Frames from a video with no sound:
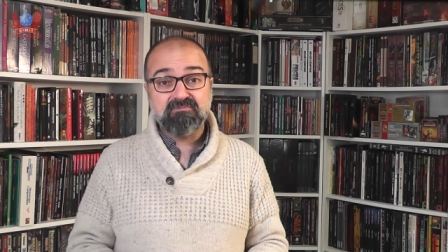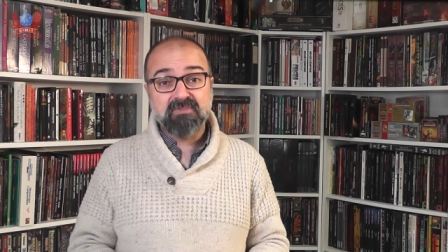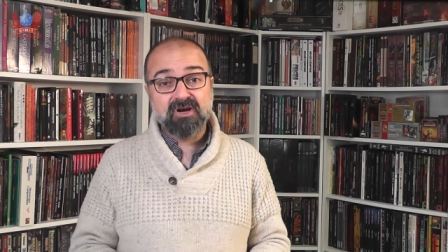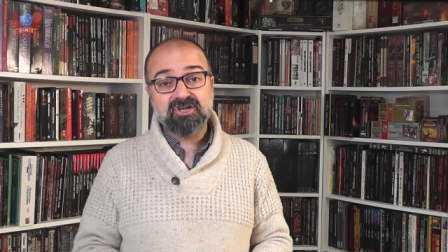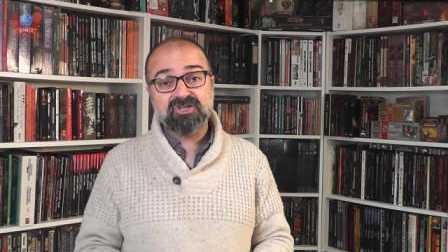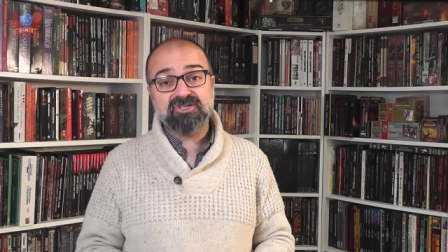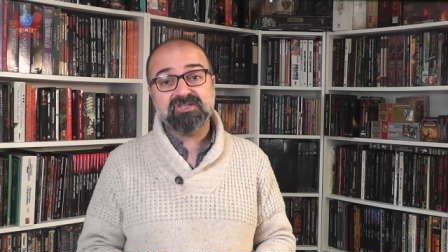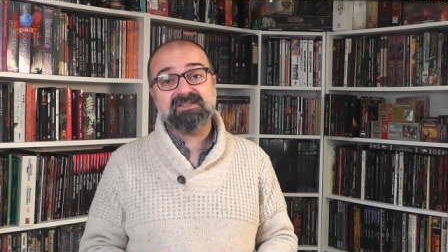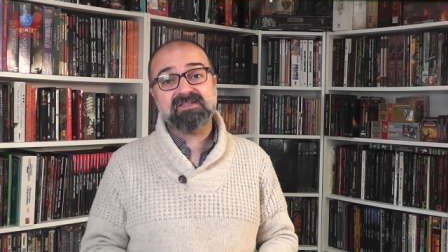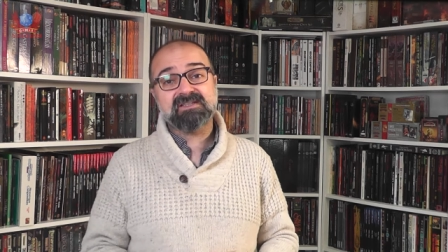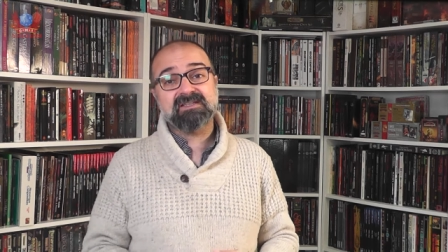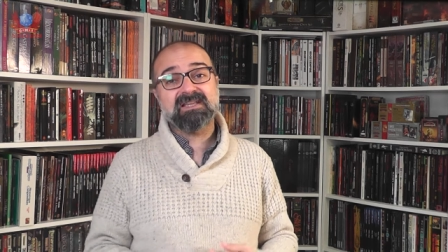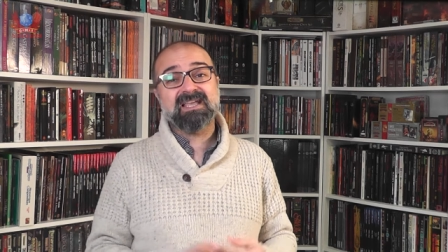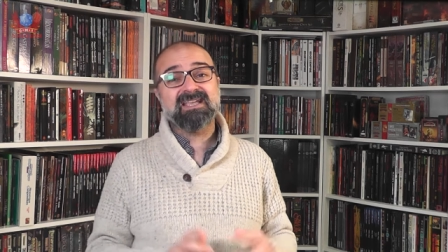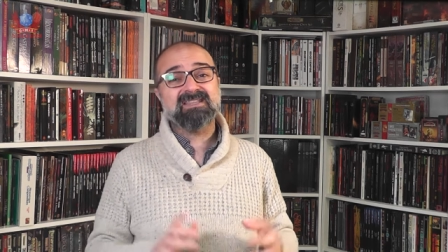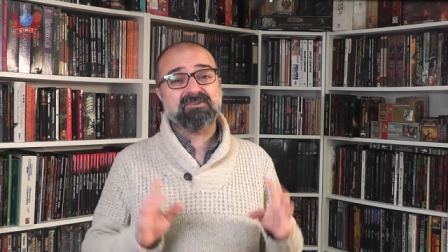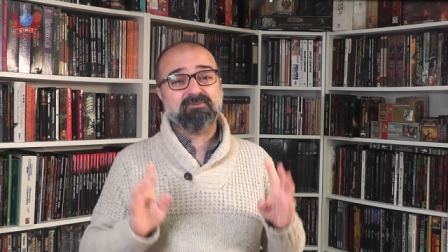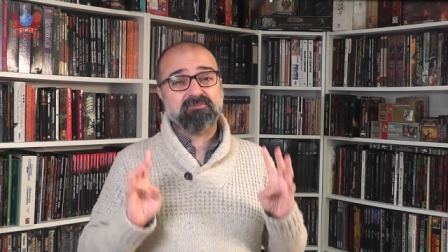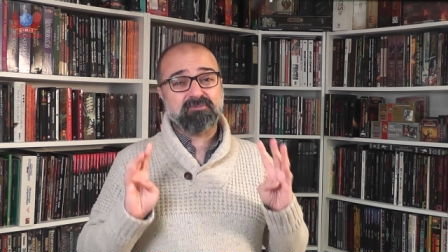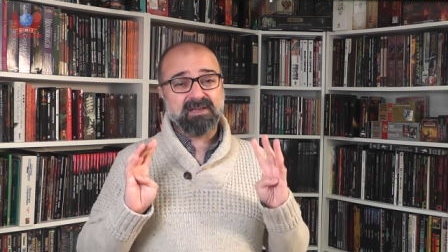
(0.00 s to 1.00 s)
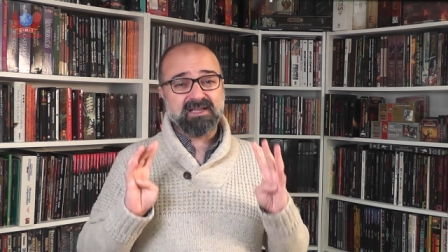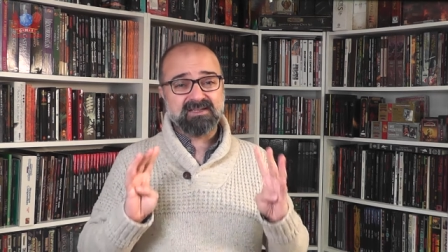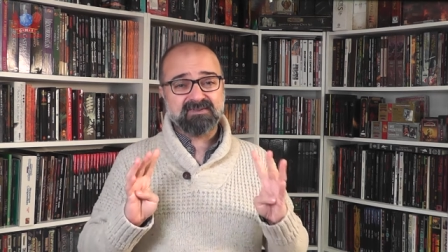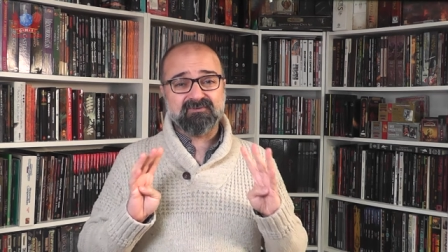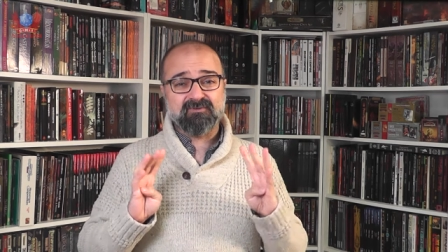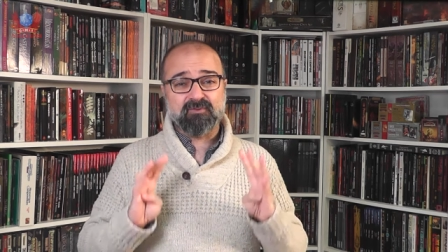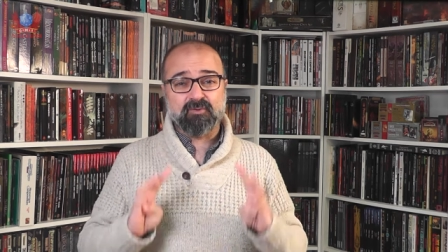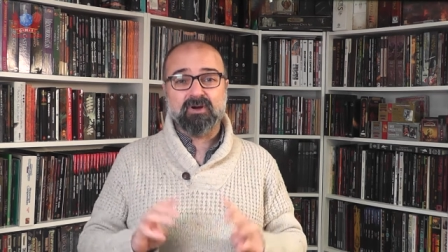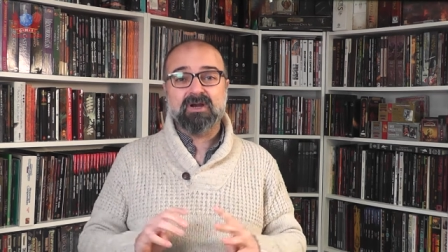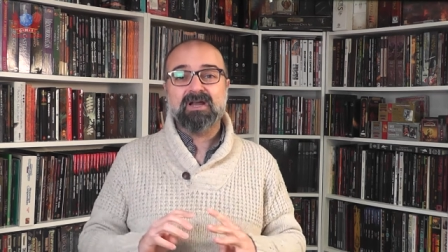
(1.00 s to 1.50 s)
Marsh's later
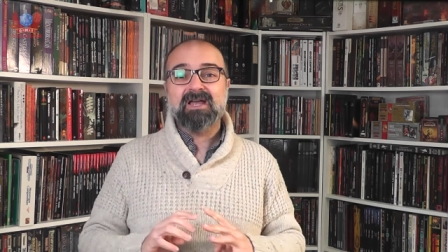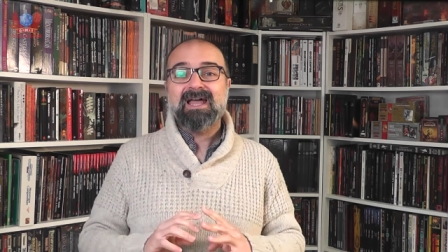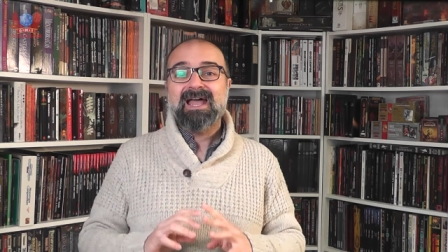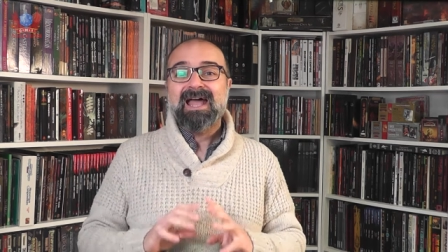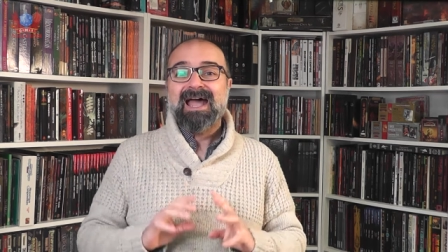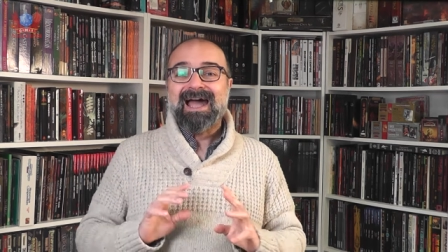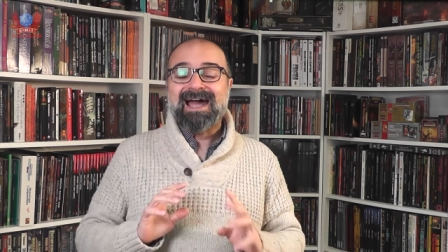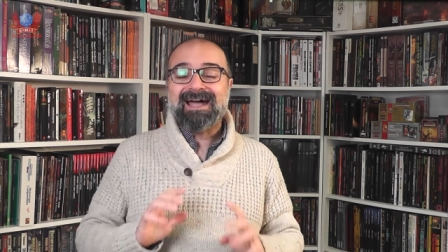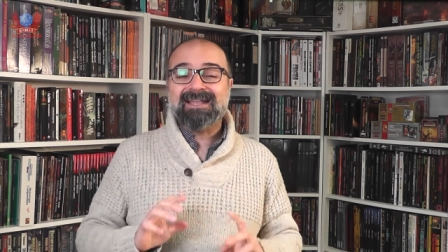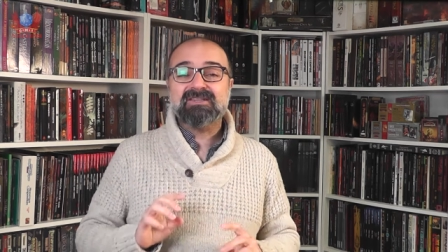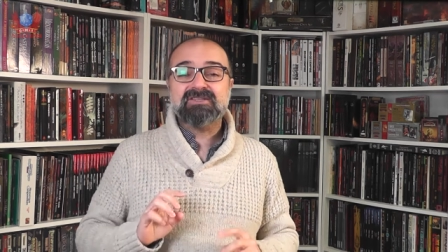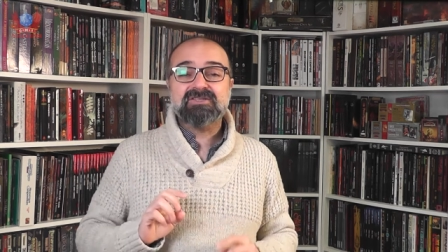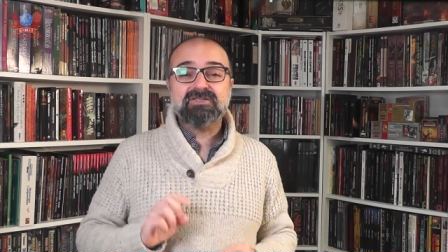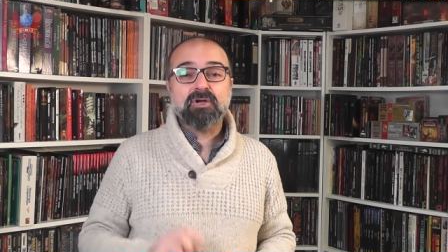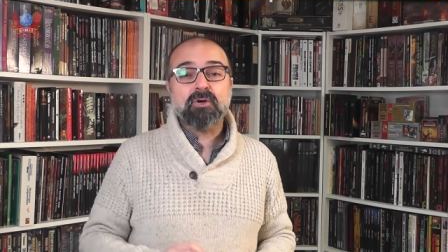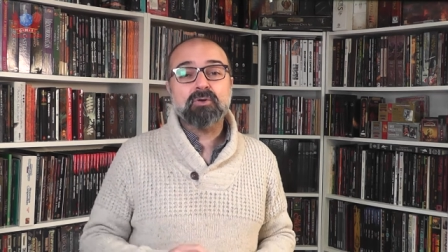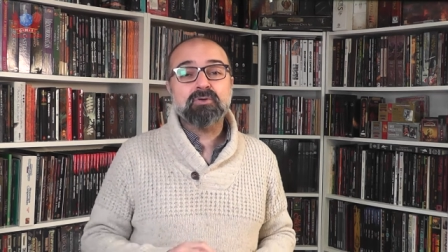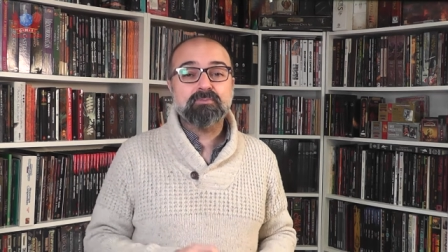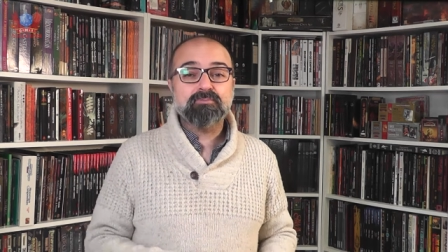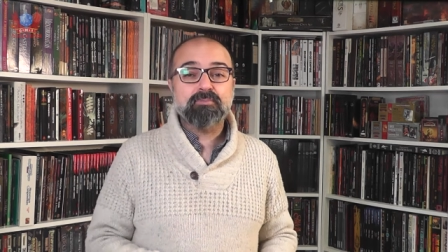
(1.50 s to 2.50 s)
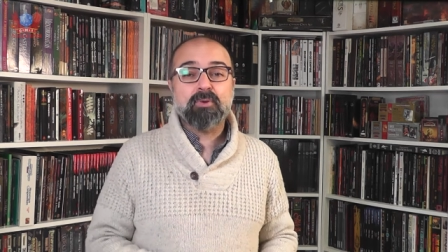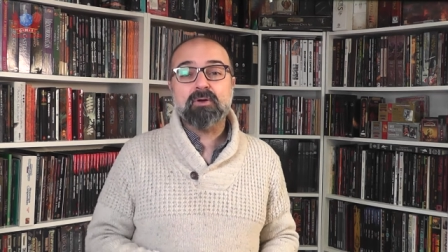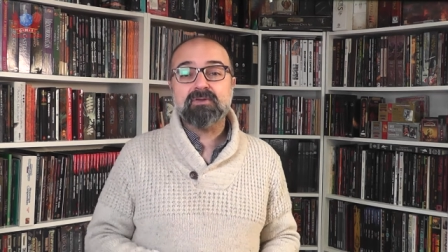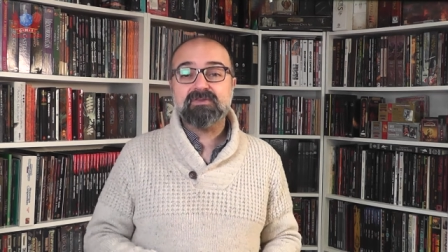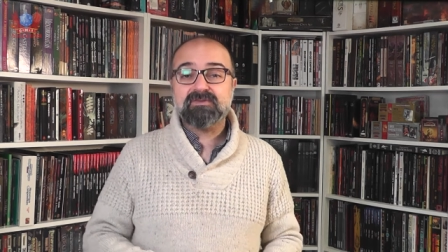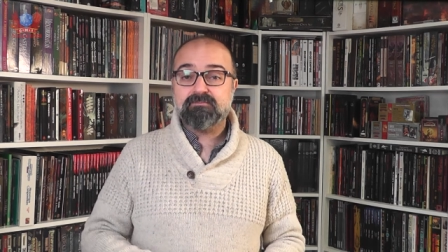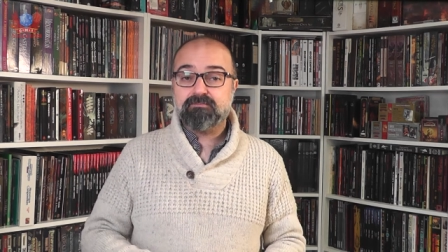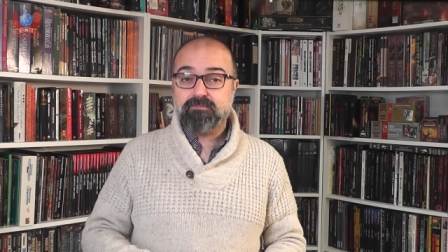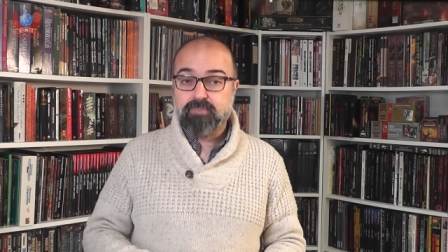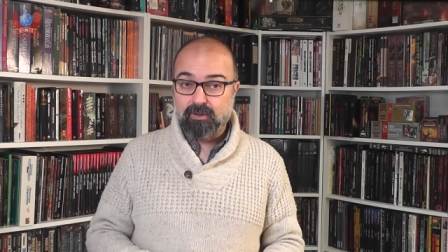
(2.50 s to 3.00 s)
+4, and Toad
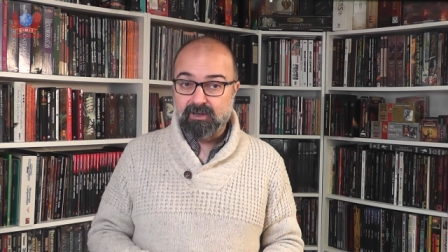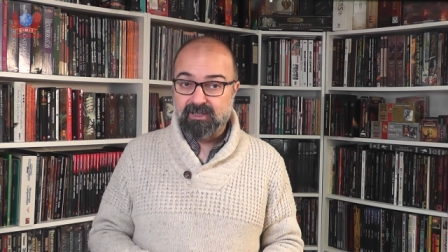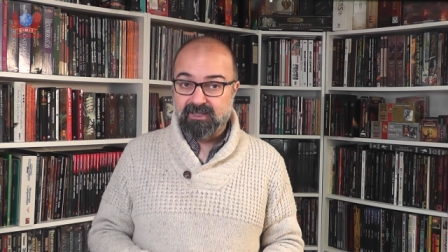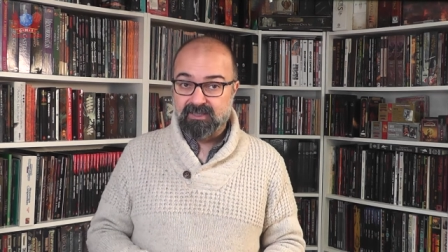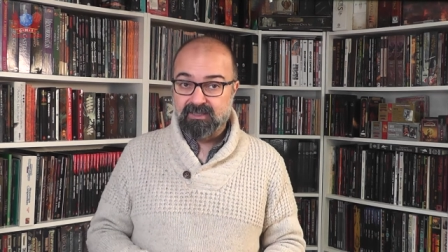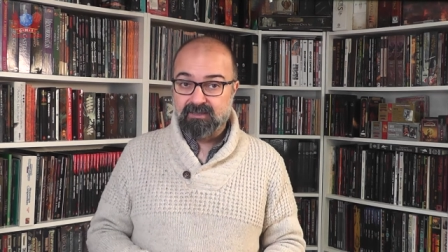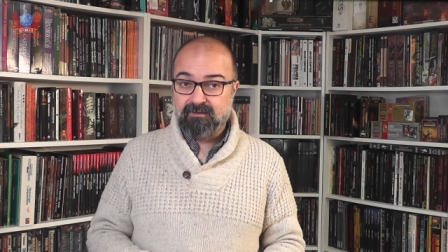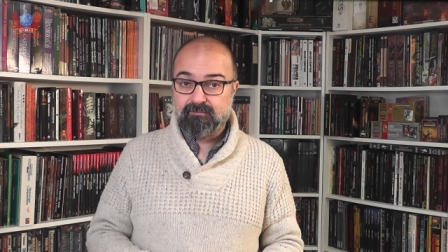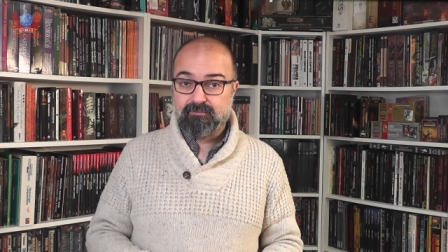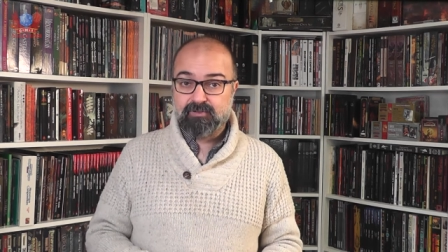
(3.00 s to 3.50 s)
Boss Bully